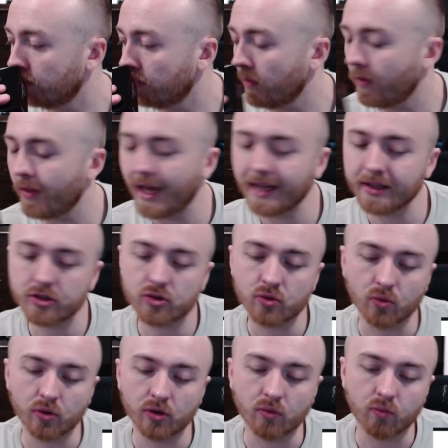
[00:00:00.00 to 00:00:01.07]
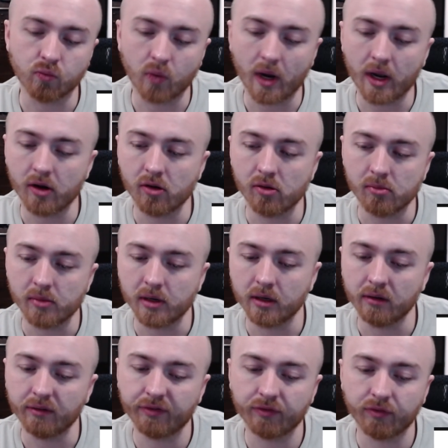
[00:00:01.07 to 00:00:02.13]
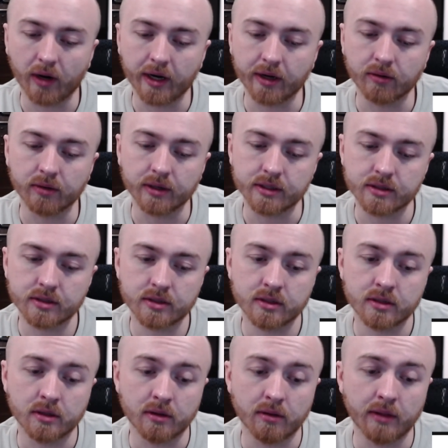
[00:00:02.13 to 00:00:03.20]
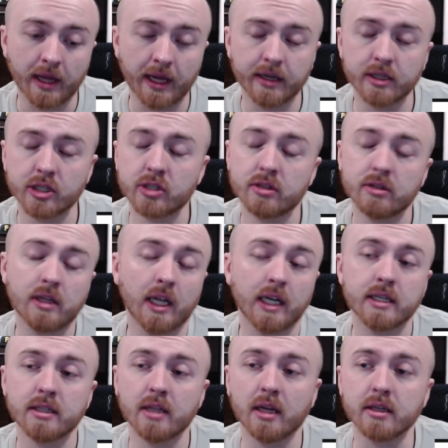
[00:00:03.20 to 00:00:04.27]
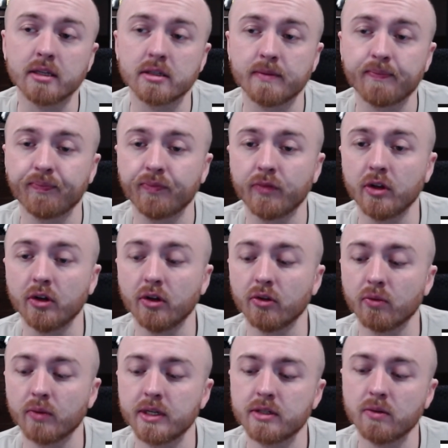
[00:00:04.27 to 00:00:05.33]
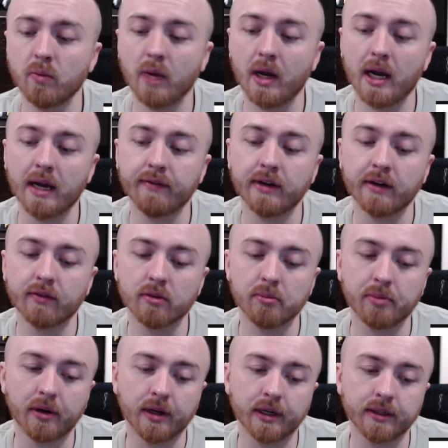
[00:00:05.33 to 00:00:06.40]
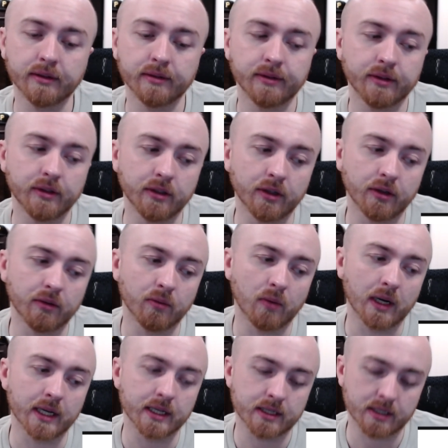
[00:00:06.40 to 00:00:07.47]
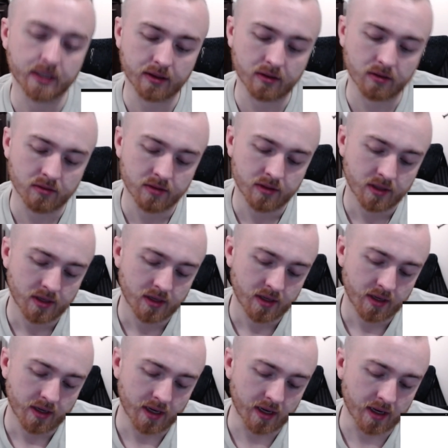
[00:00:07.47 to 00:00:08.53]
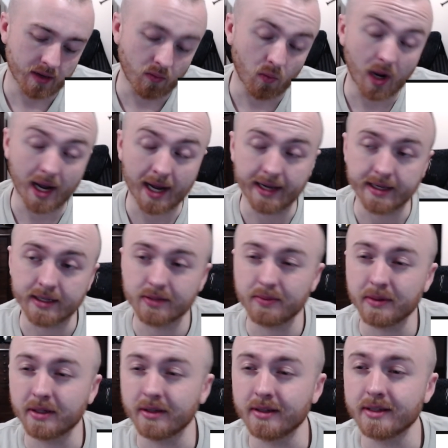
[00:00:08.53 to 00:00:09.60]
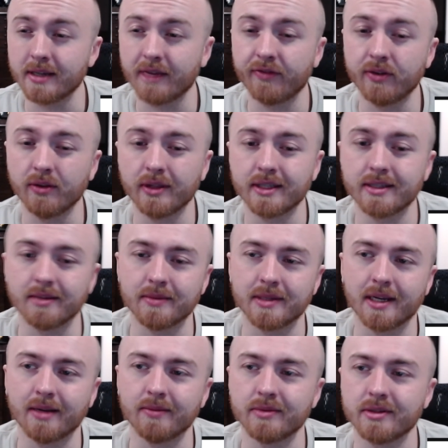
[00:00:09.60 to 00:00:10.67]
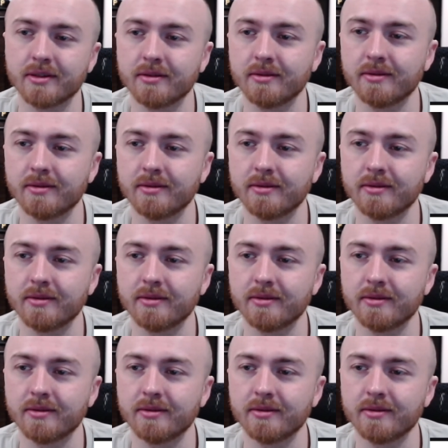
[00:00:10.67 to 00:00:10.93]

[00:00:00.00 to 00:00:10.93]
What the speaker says: that sort of realm of fragrance. That is nice. The reason why I've never bought, YSL Y is because I feel that sometimes